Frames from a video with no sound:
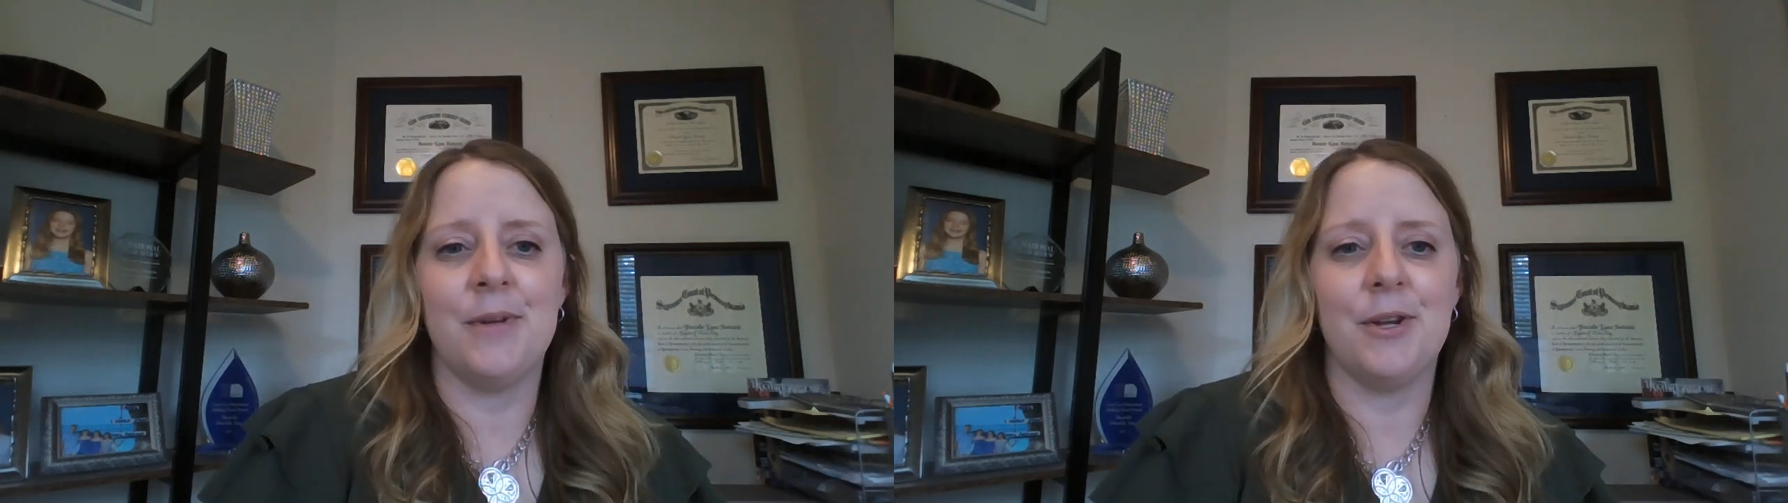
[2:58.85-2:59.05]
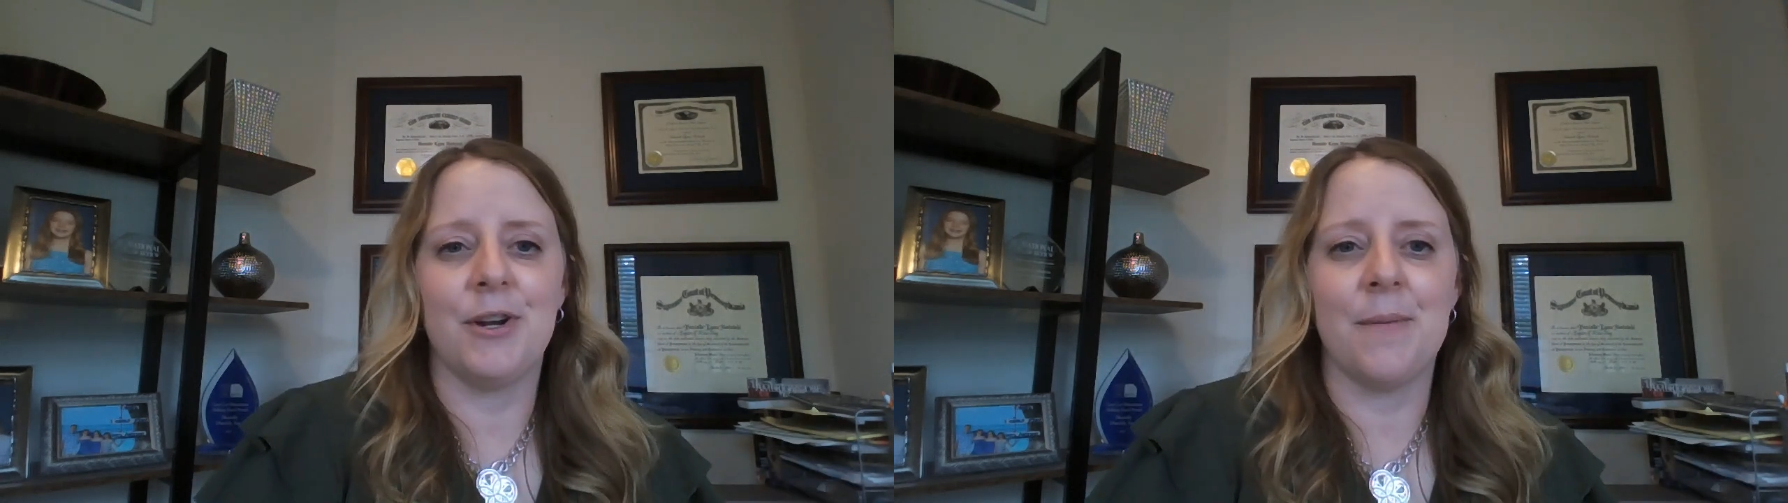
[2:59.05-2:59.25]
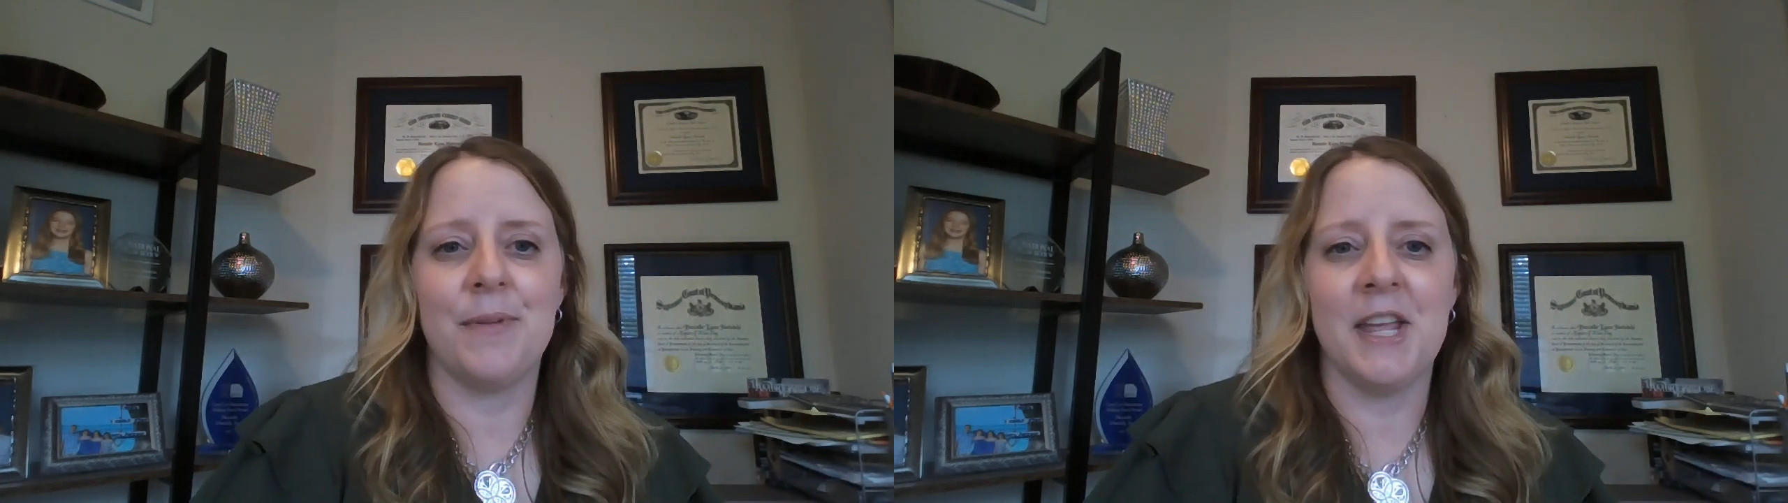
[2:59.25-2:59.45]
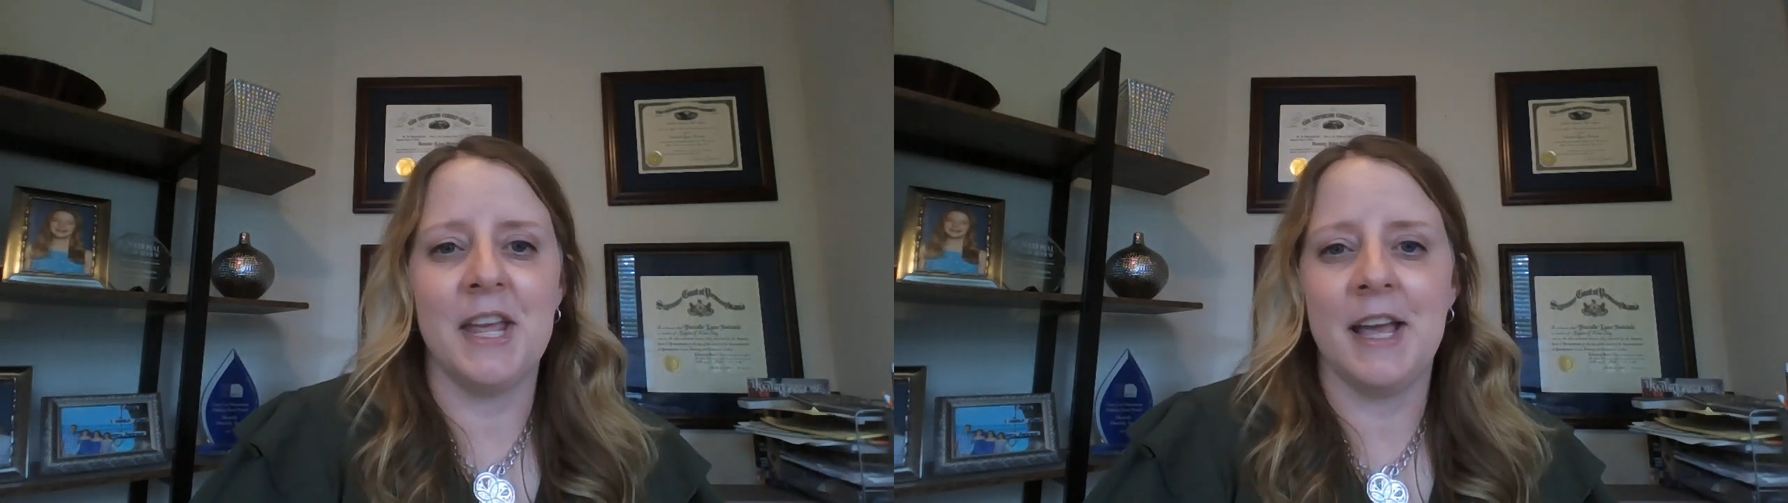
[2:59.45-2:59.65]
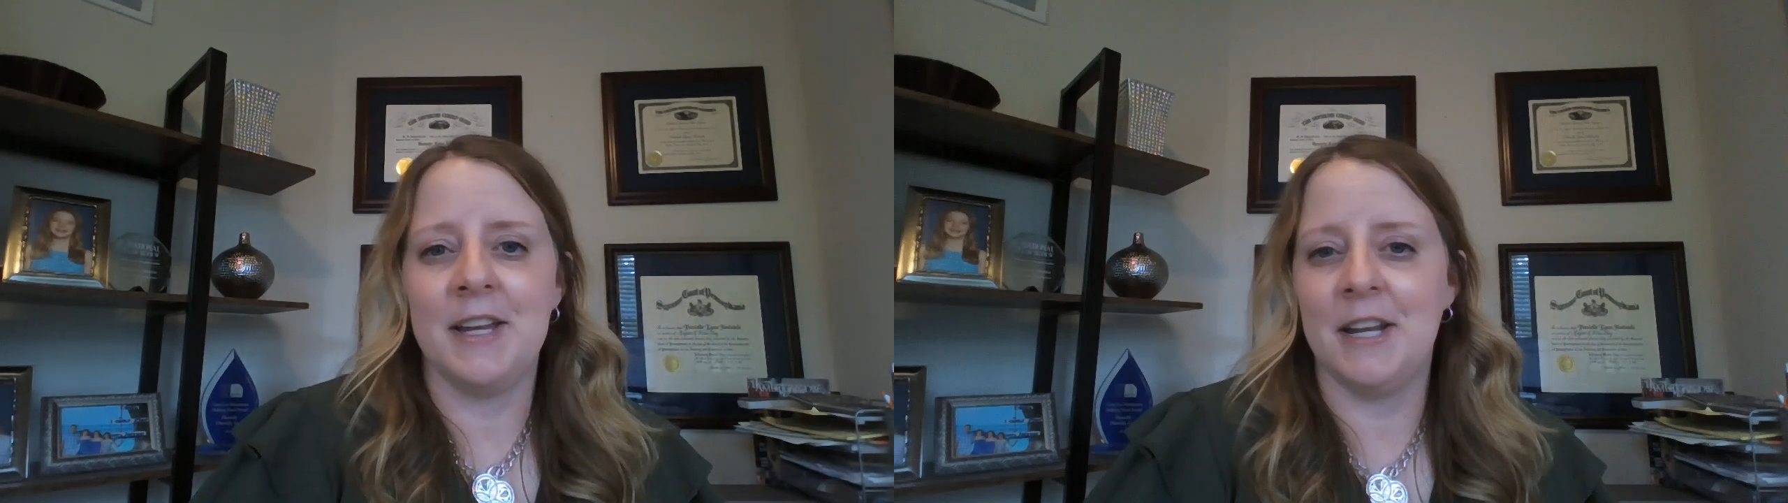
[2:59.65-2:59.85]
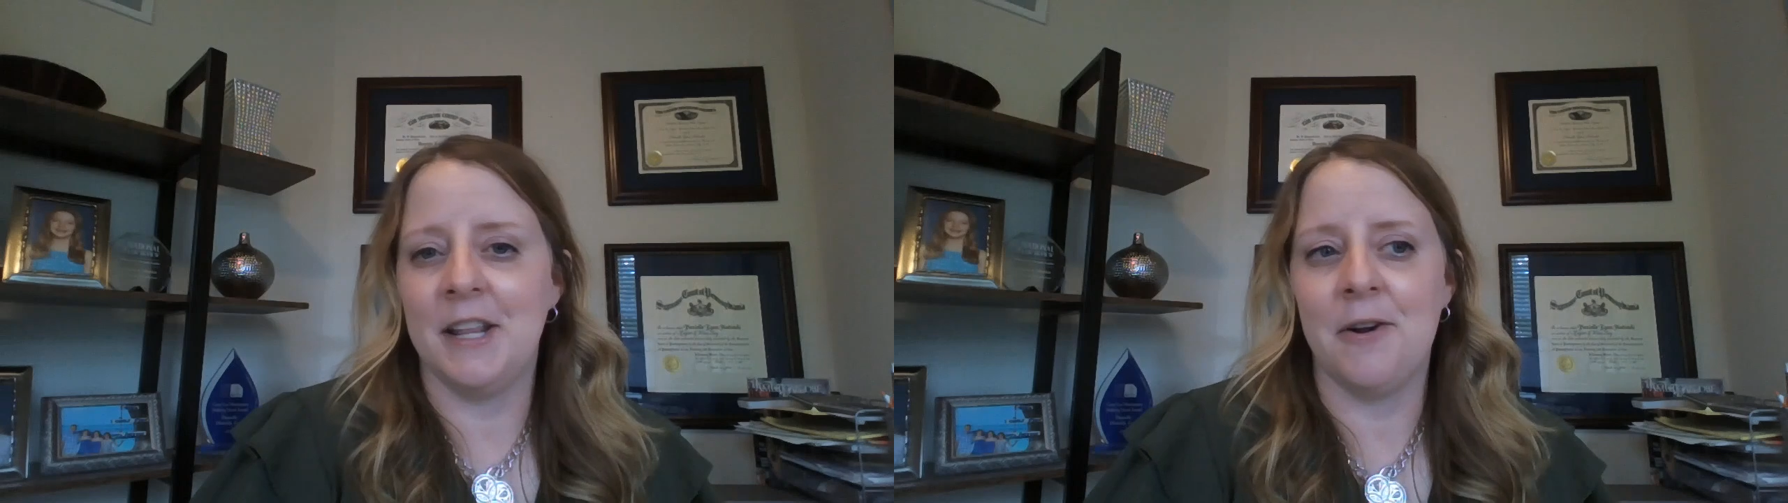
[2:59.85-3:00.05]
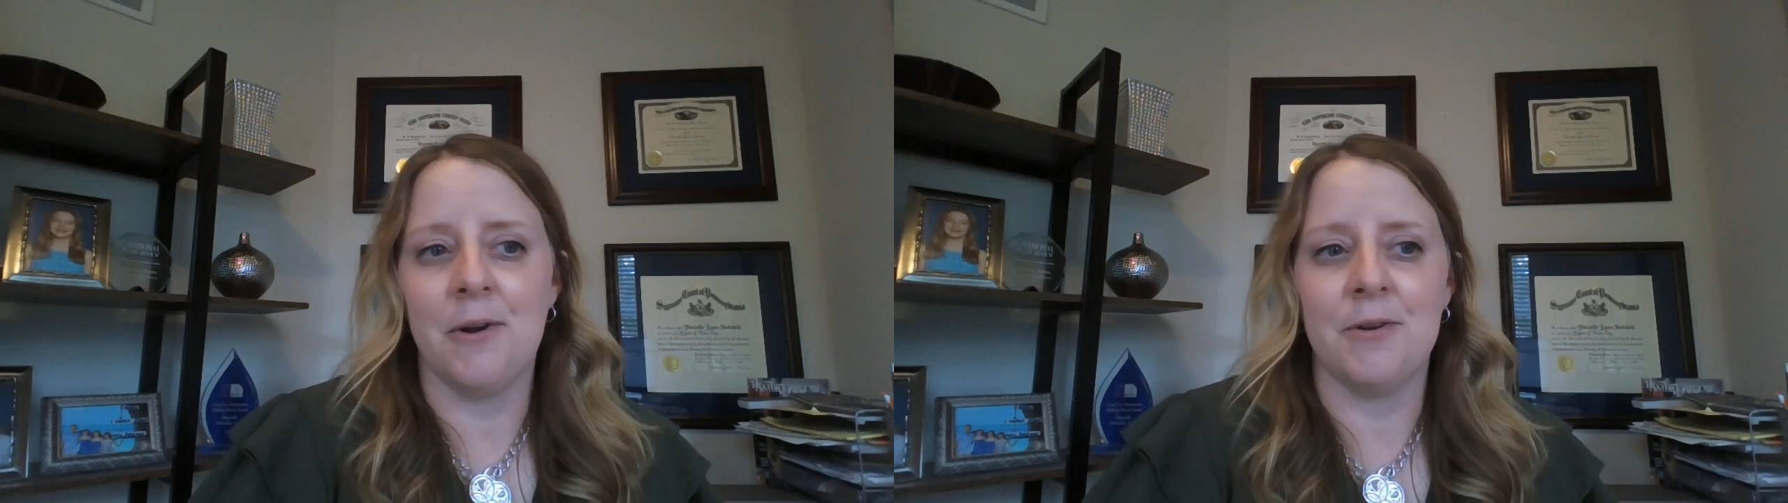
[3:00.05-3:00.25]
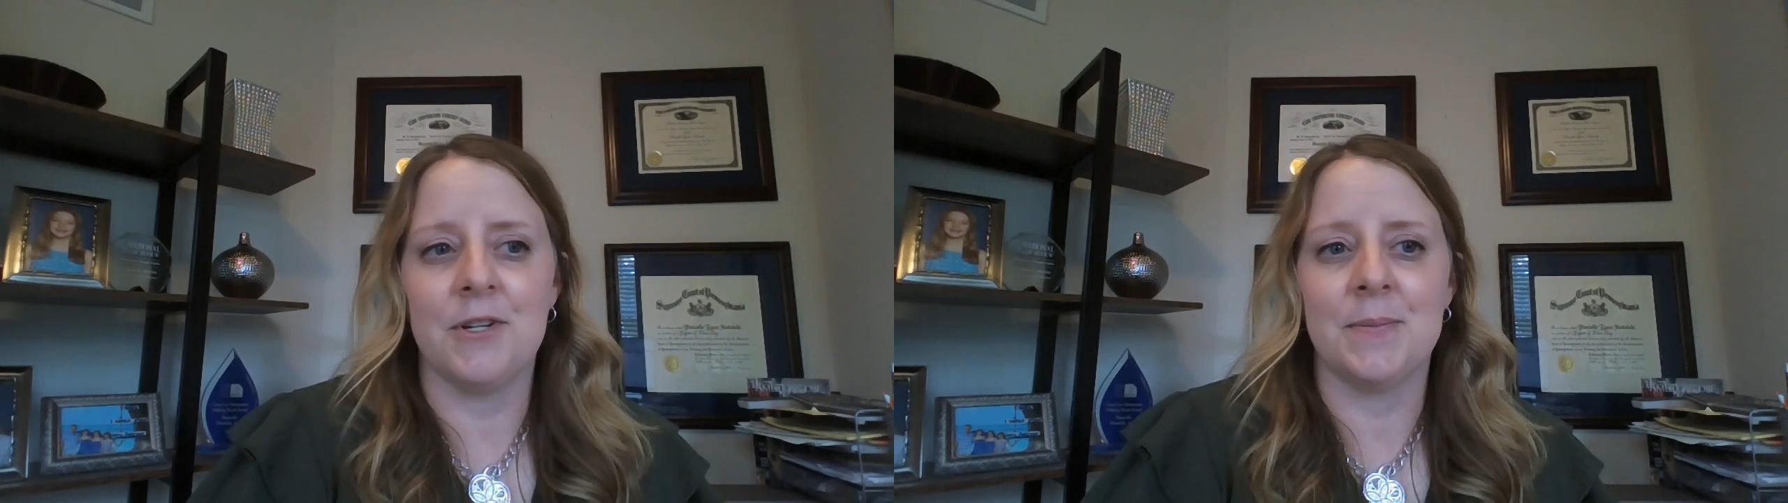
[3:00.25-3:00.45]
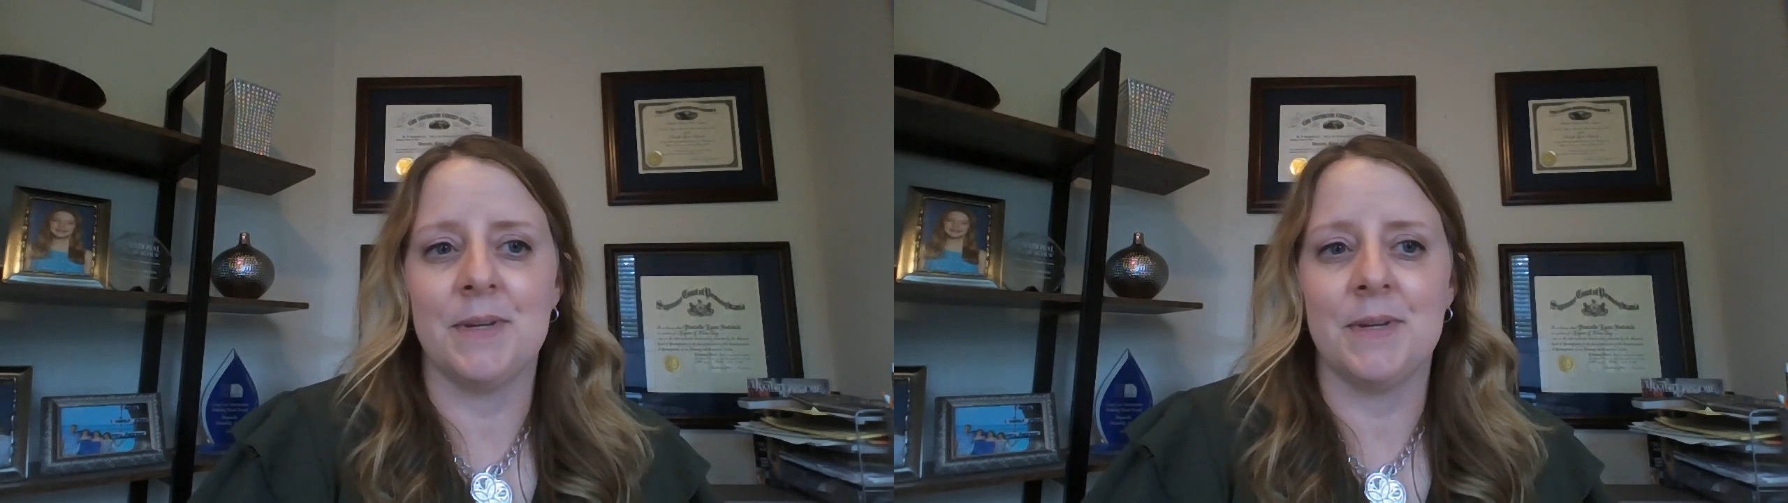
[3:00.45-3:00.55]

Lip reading: Your company and any of your owners